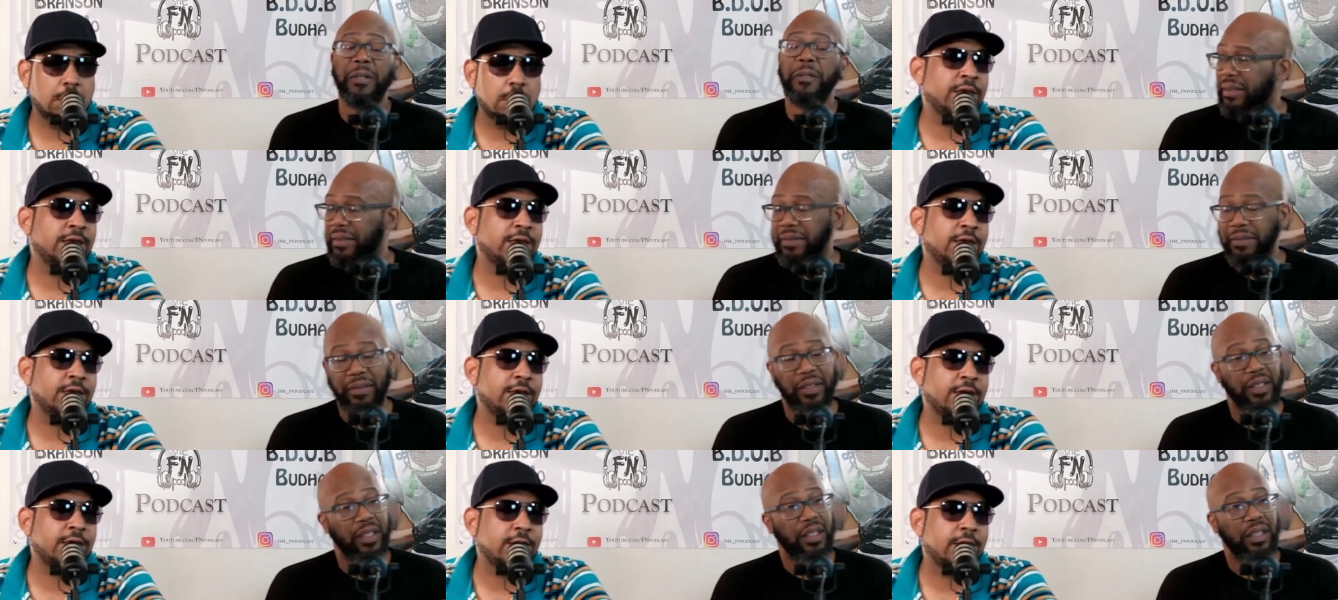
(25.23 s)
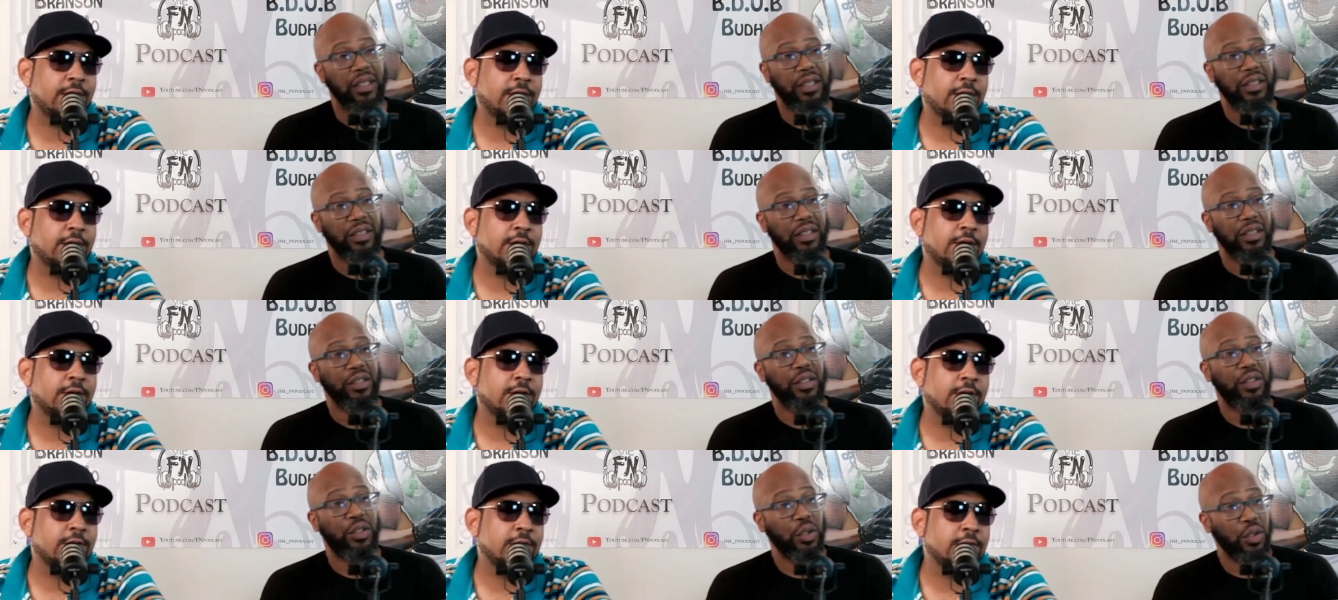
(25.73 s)
Speaker 1: Yeah.
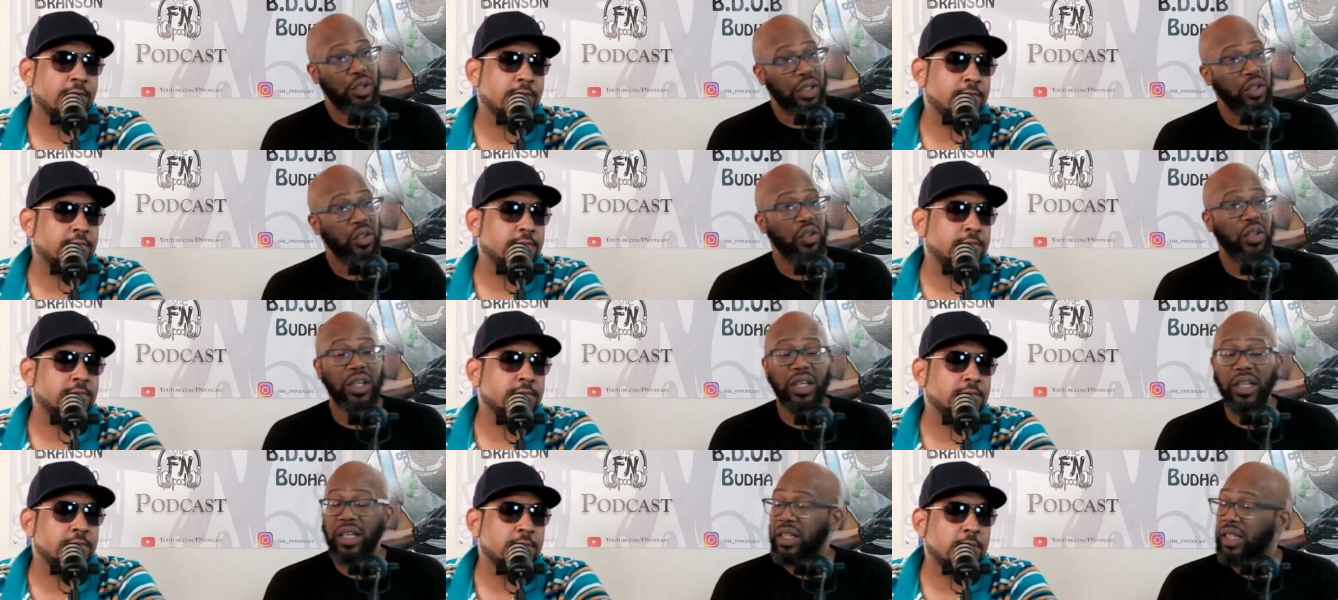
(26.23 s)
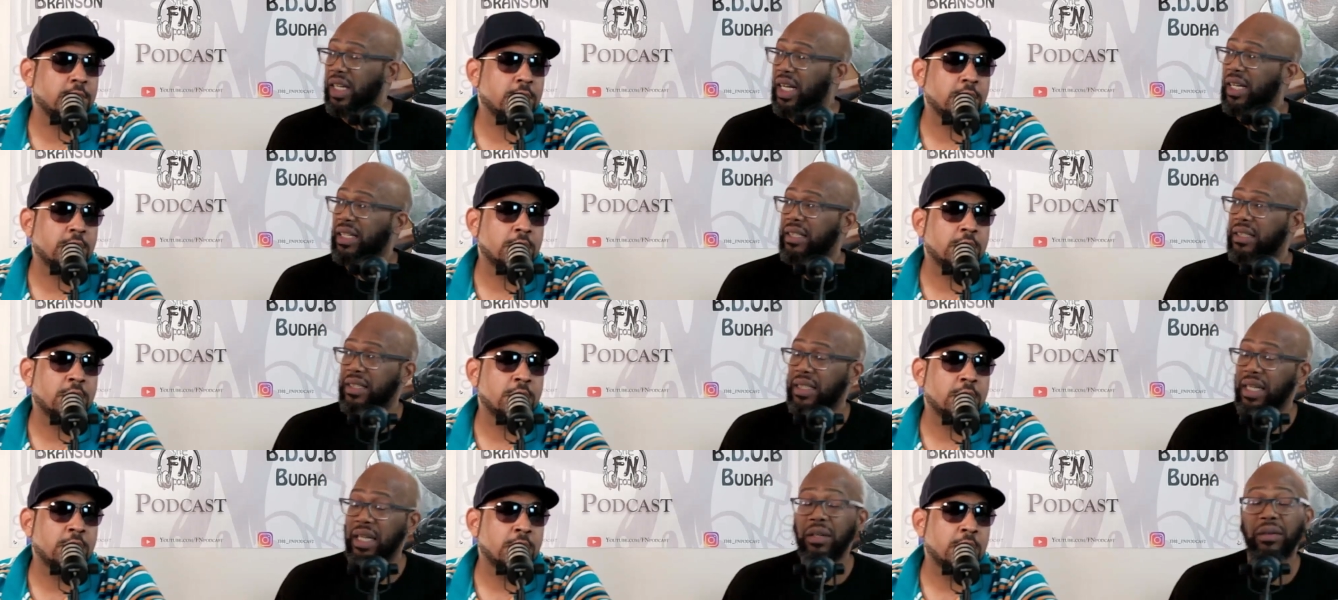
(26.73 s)
Duke and North
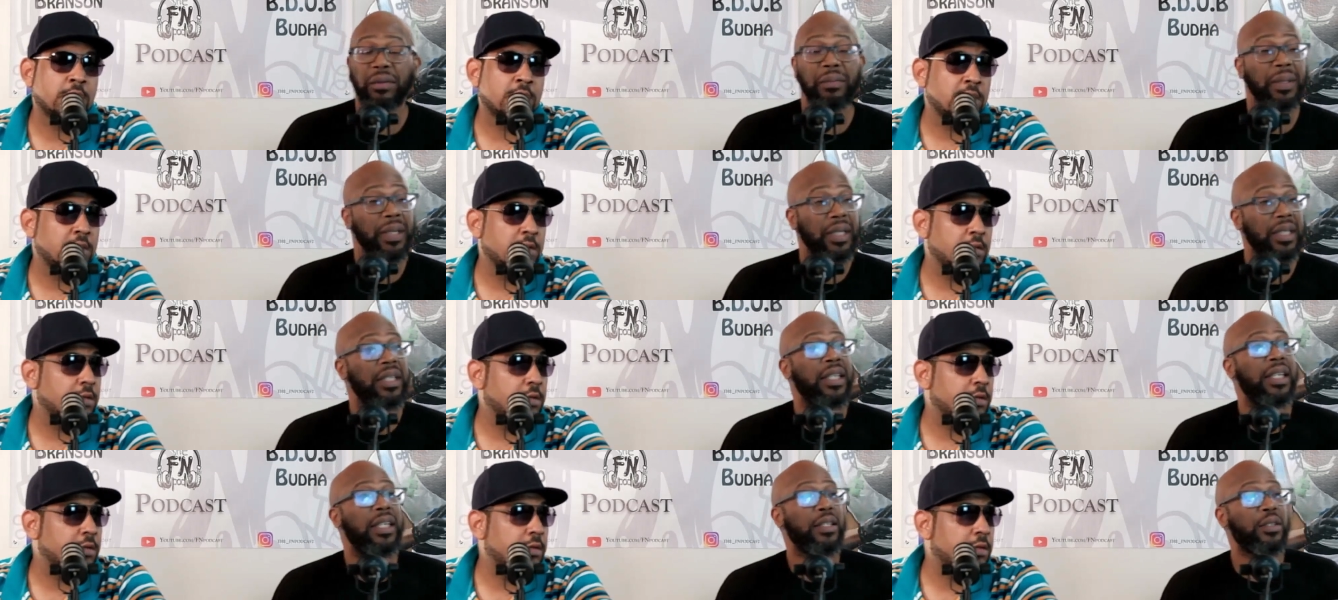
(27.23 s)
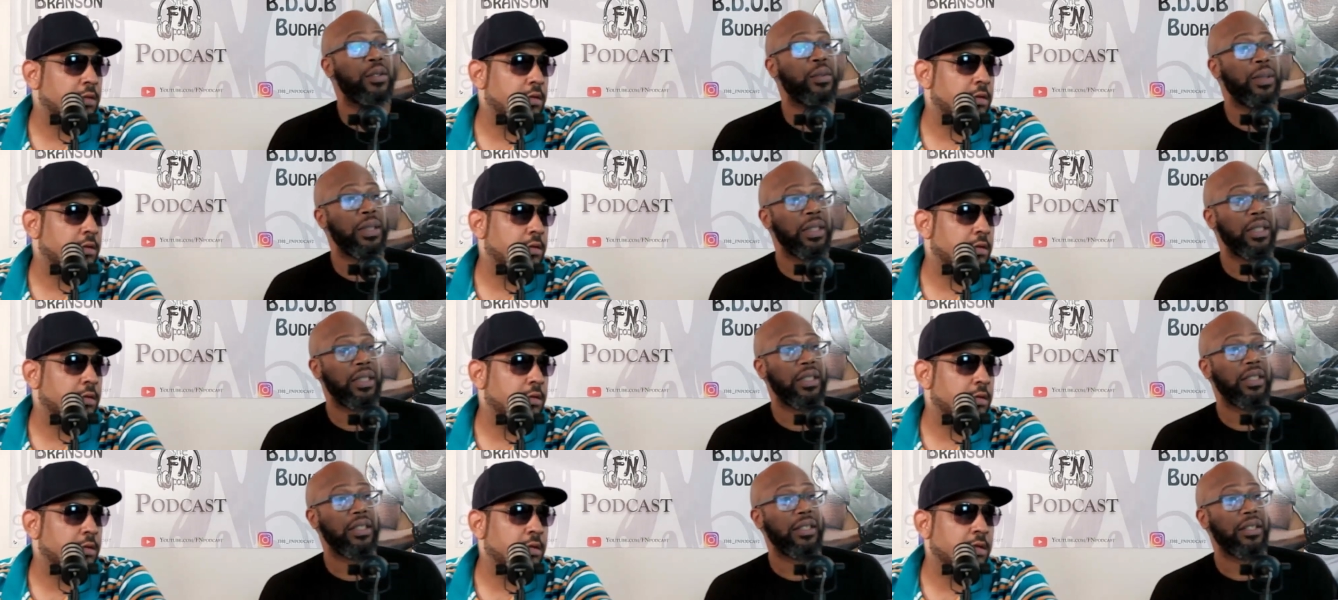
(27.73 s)
Carolina State are meeting next
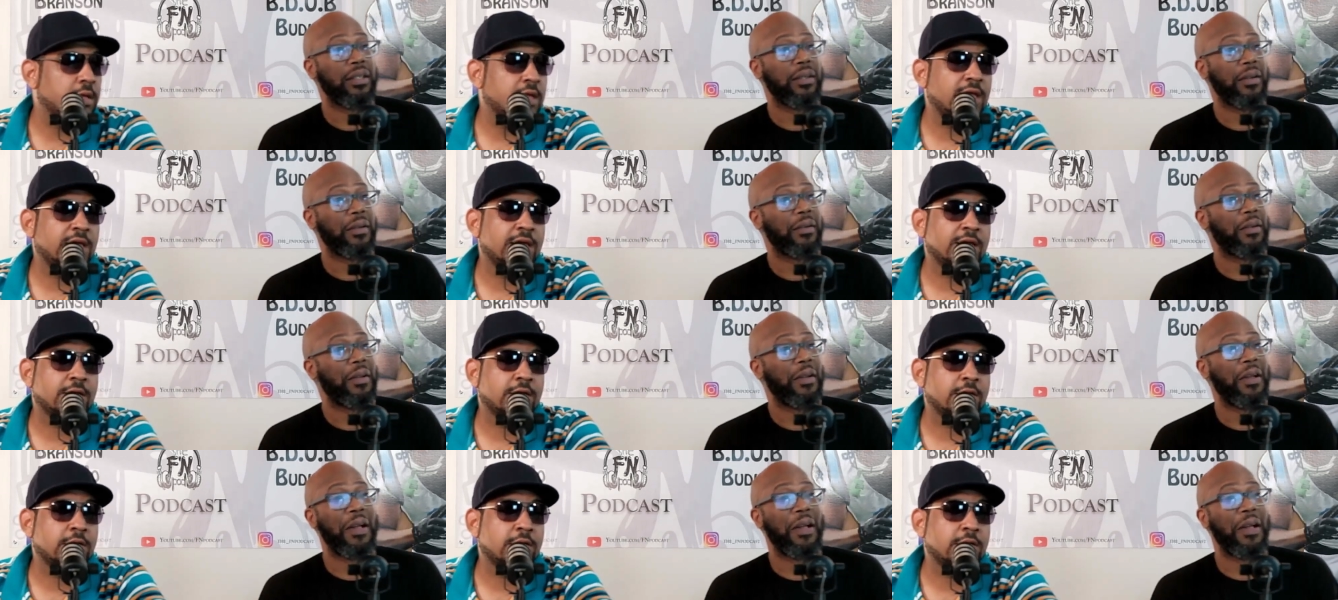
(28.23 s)
week. Yeah.